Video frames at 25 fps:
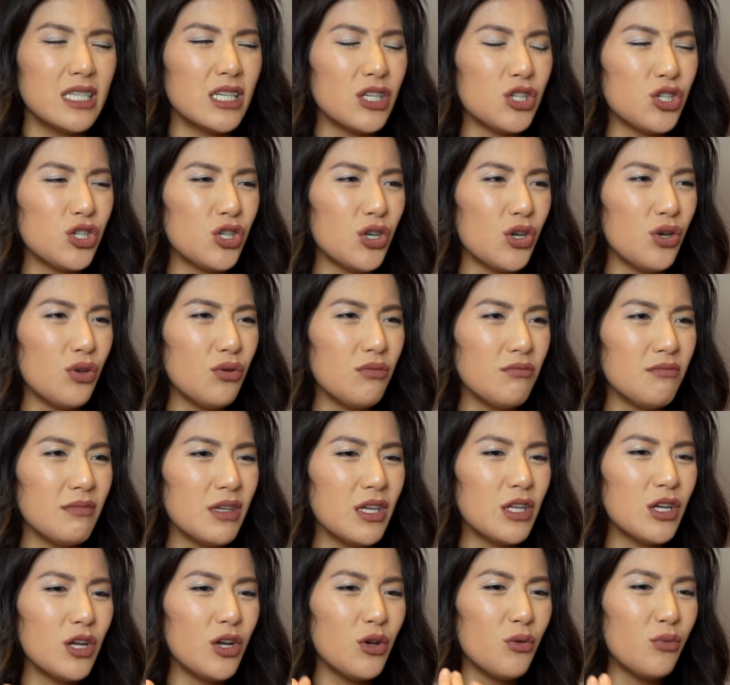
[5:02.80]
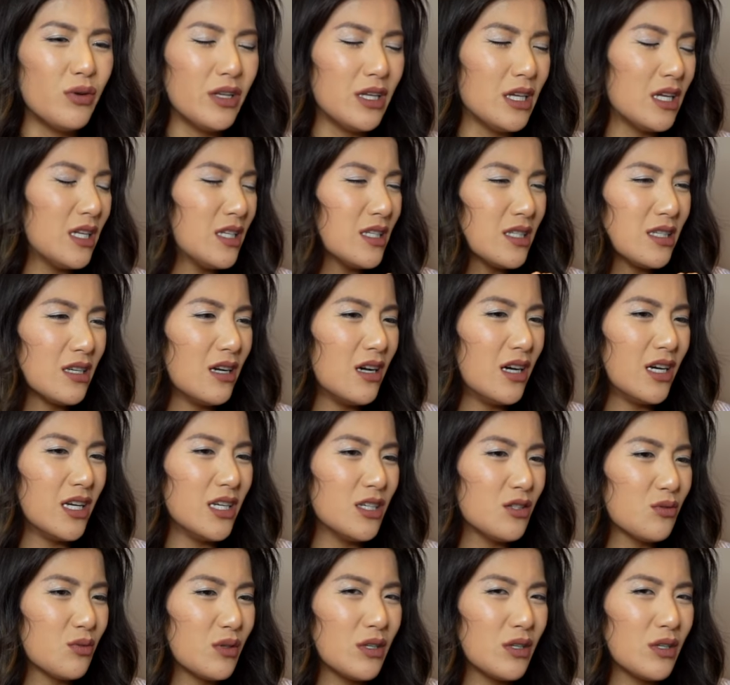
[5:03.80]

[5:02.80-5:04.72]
tissue, you know, when inside,